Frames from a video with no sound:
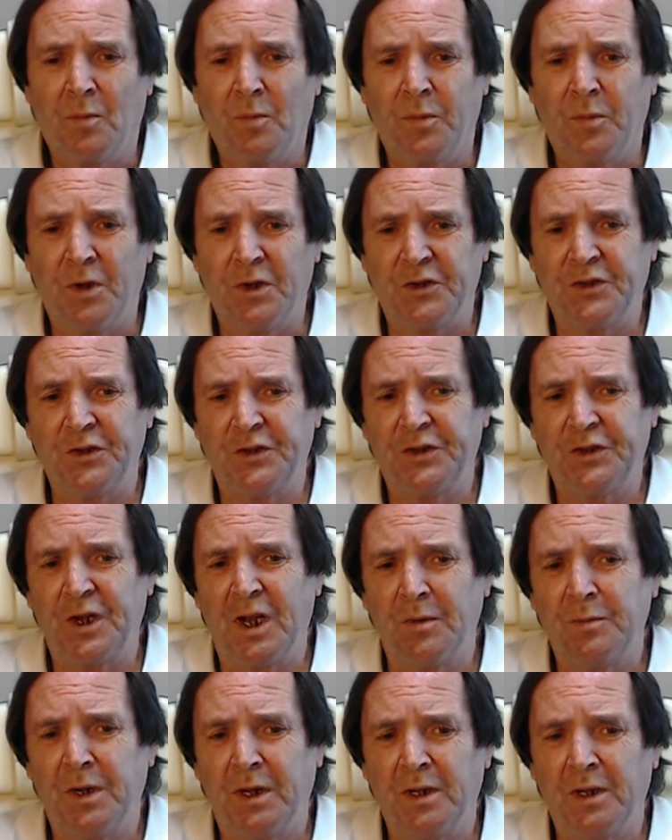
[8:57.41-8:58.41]
Plus, the
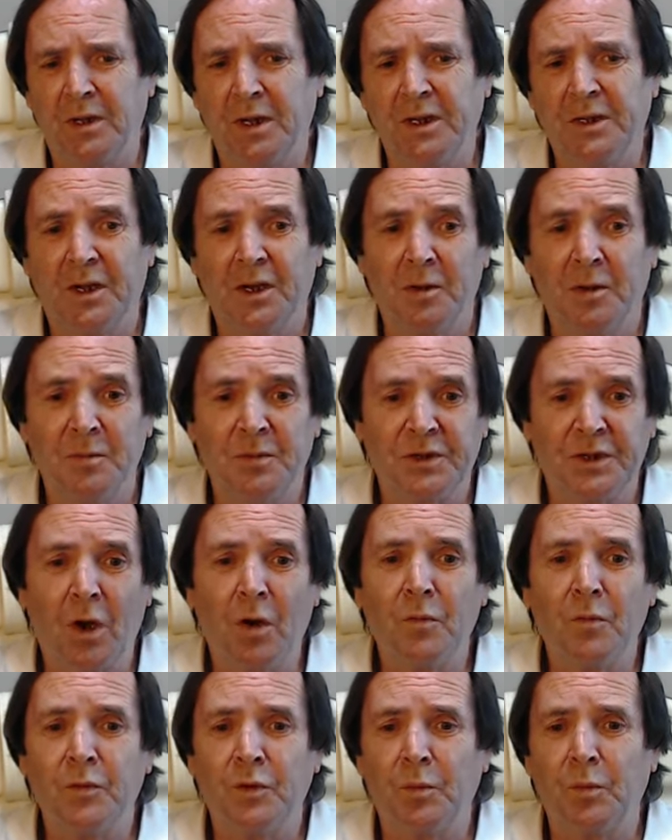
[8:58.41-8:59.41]
Serbian leader
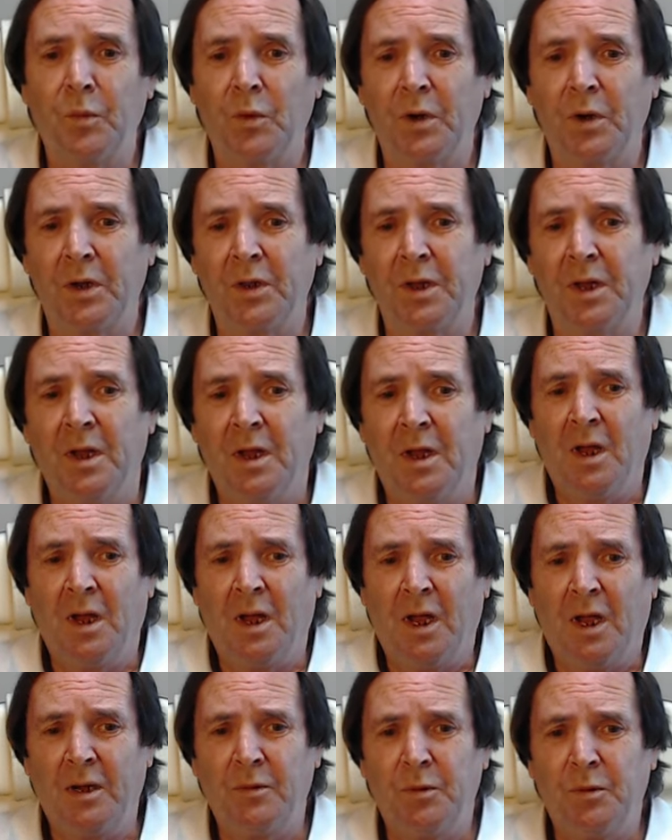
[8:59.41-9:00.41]
himself reported that
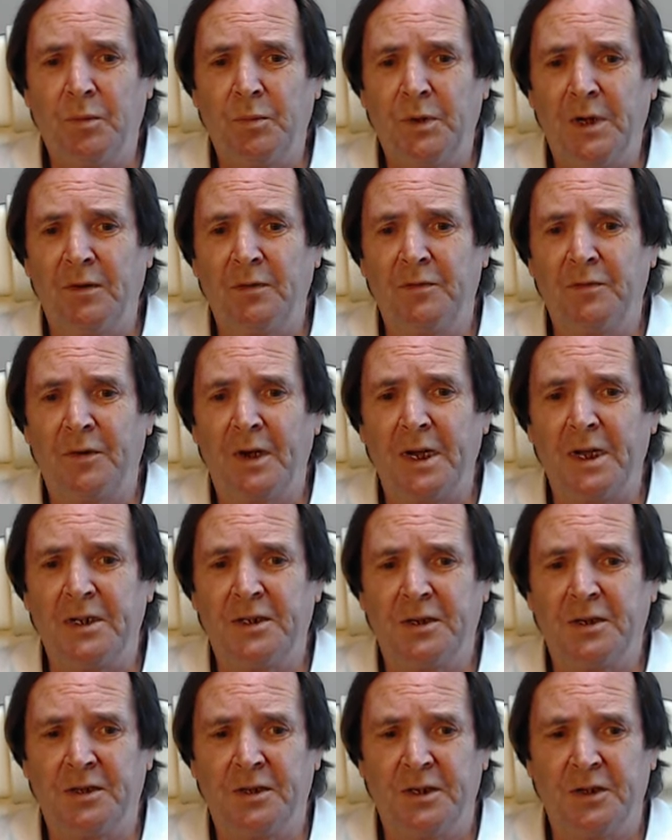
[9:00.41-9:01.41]
he would be invited
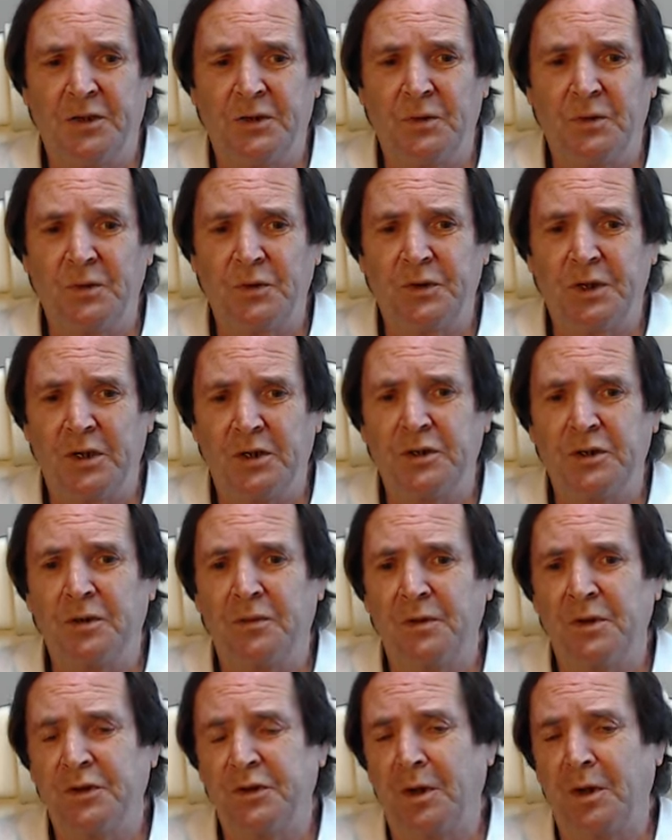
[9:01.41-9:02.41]
to the association of
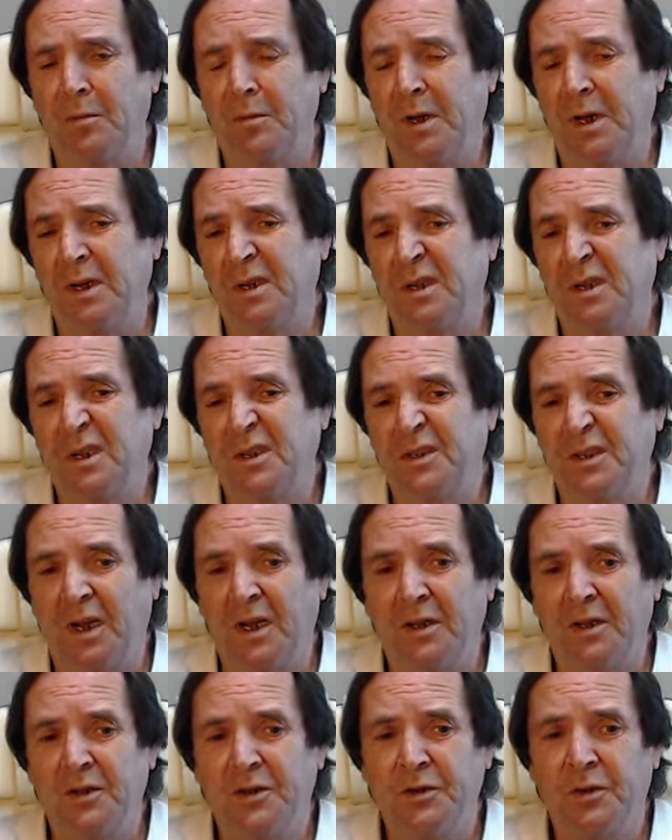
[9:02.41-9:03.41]
the summit in
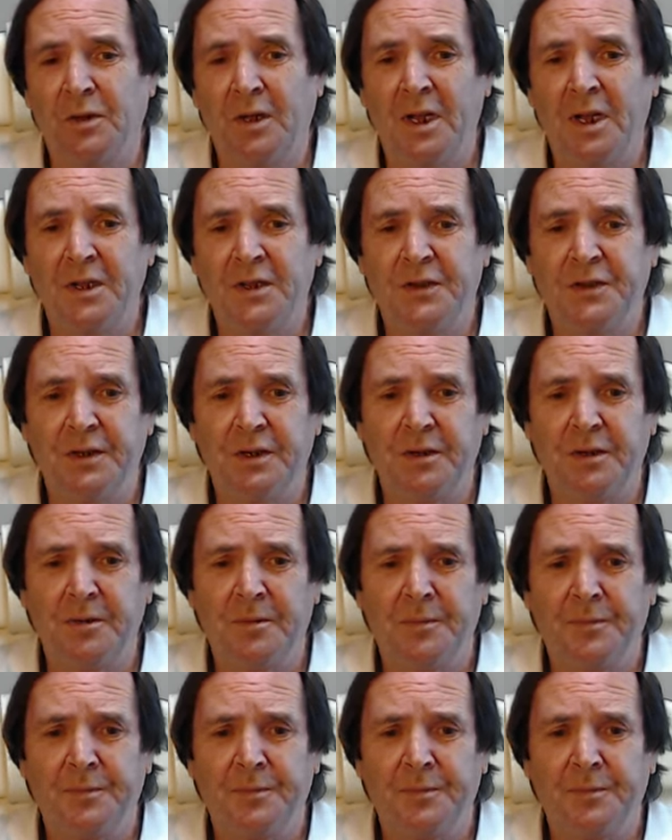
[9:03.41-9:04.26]
Kazan. So let's see.